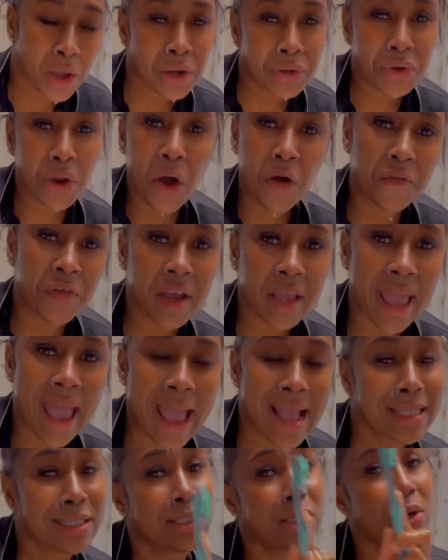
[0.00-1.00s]
Don't
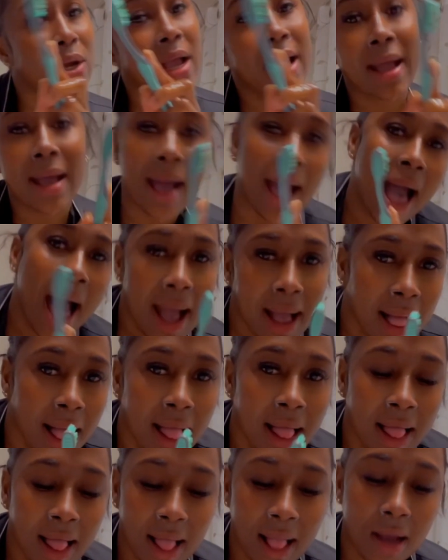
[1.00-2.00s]
forget to
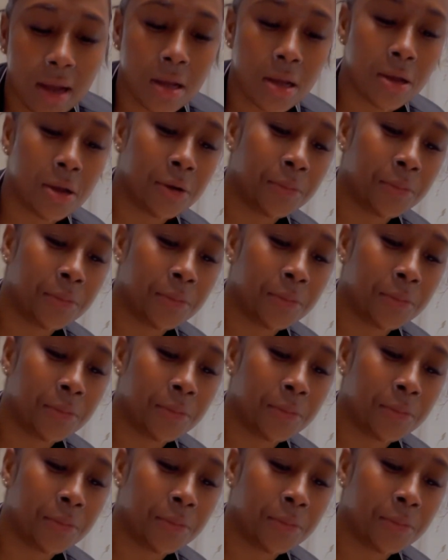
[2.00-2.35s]
goggle.